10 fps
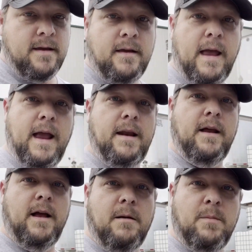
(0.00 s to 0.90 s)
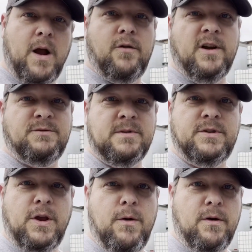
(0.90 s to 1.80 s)
and Merry Christmas to
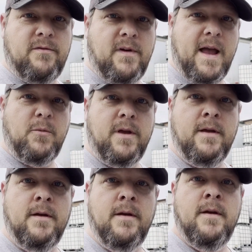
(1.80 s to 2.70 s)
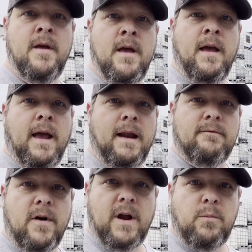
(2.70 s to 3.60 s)
you and your family, and a
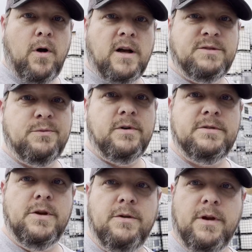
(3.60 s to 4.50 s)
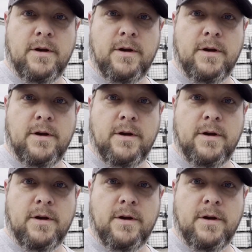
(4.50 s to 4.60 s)
very prosperous New Year.